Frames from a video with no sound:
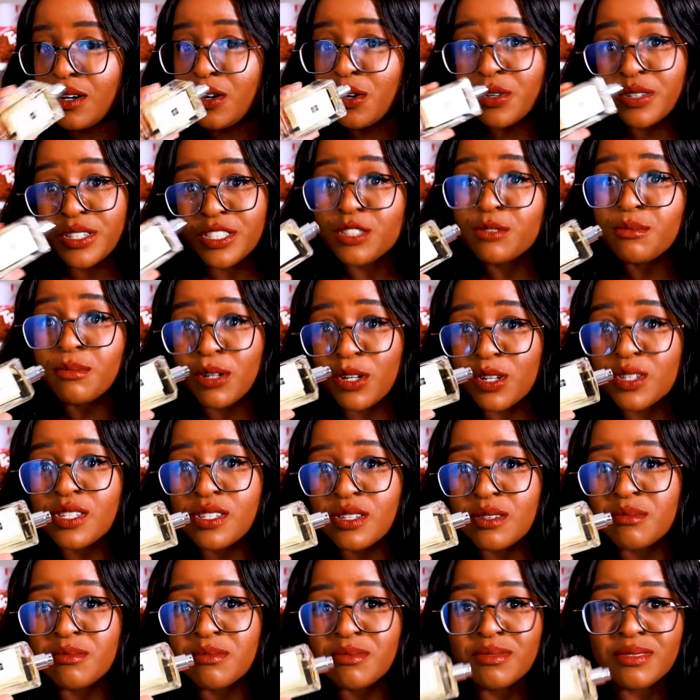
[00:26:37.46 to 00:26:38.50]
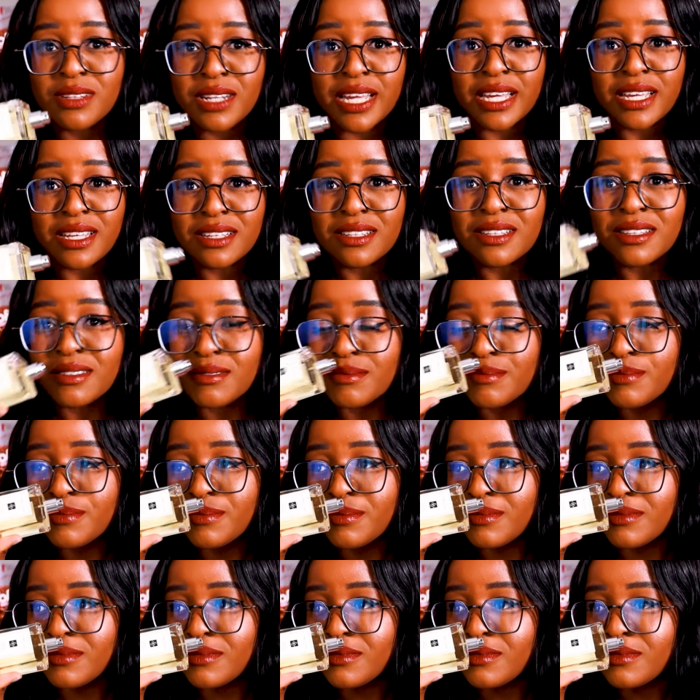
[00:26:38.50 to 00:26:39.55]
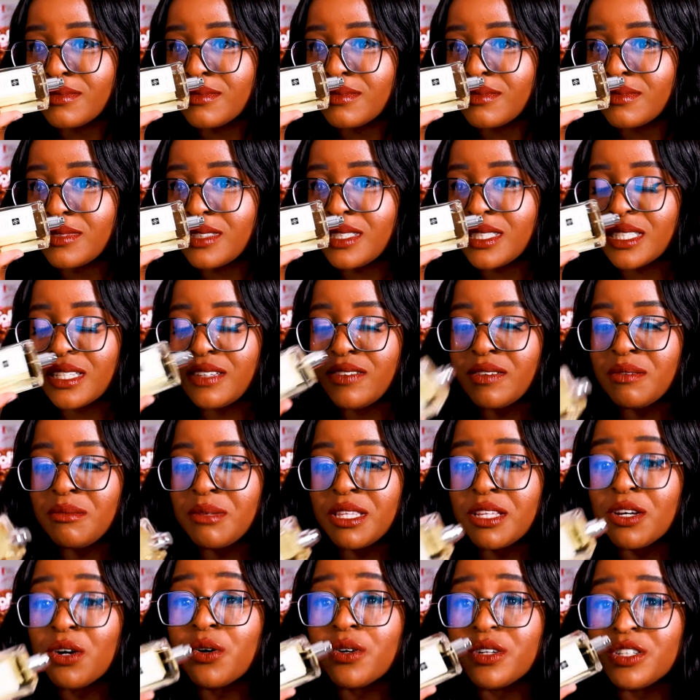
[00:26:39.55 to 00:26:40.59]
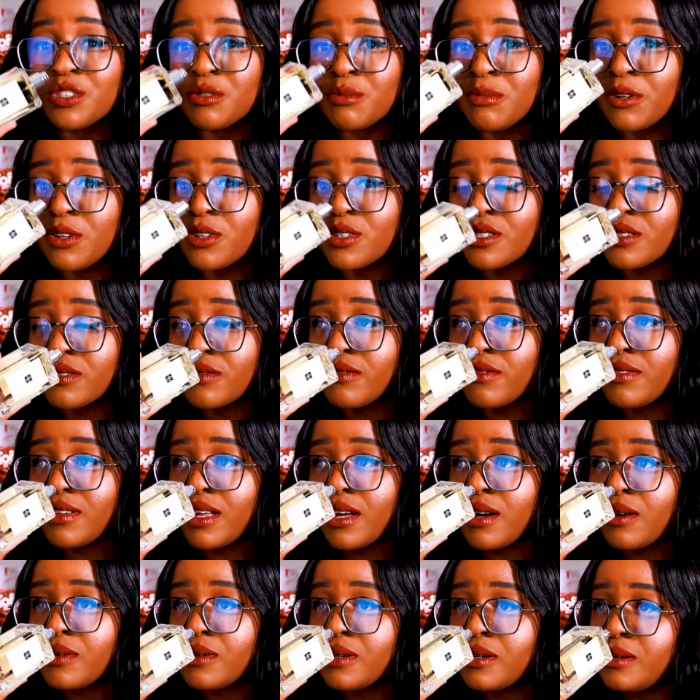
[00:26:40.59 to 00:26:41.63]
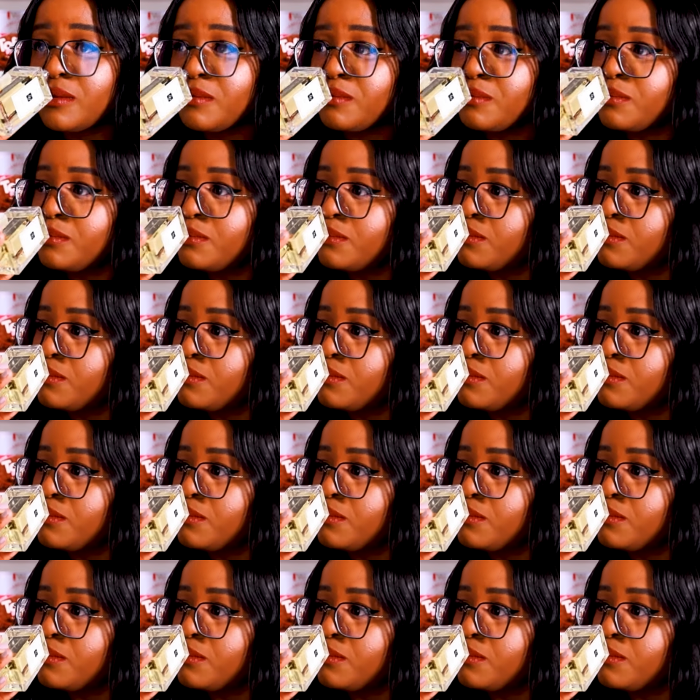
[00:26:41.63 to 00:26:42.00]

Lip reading: orange blossom, like it's giving me the orange blossom flower.